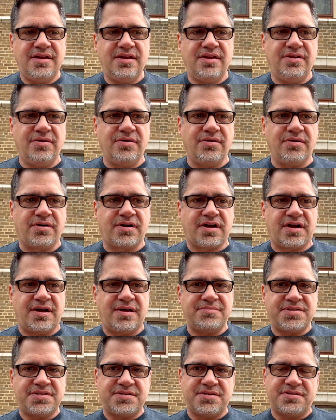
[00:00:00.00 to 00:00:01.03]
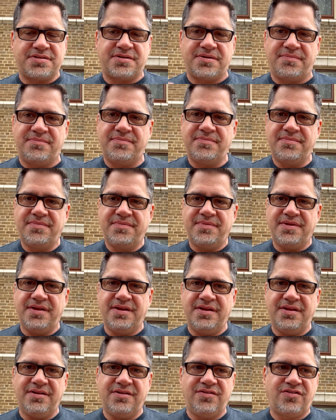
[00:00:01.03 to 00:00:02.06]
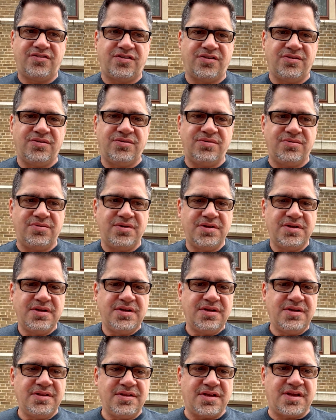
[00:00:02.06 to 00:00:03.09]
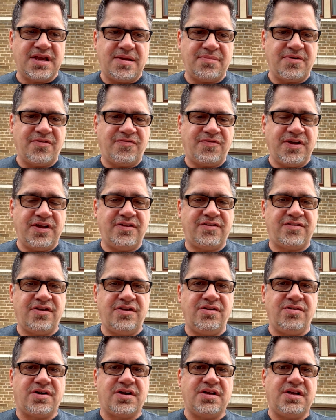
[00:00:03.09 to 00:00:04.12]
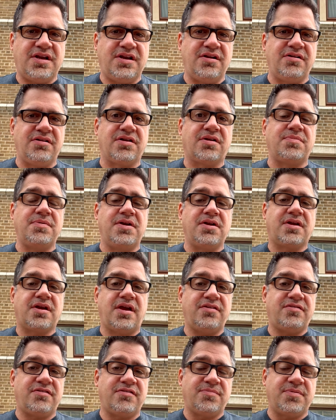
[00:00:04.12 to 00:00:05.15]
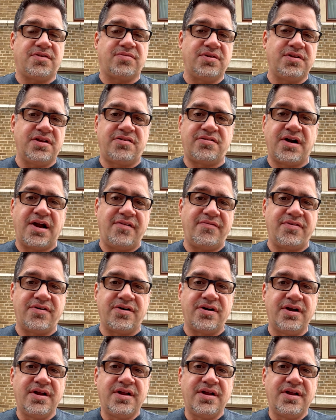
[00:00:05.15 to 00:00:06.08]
your comm system into the camera feed so you can hear the communications between the driver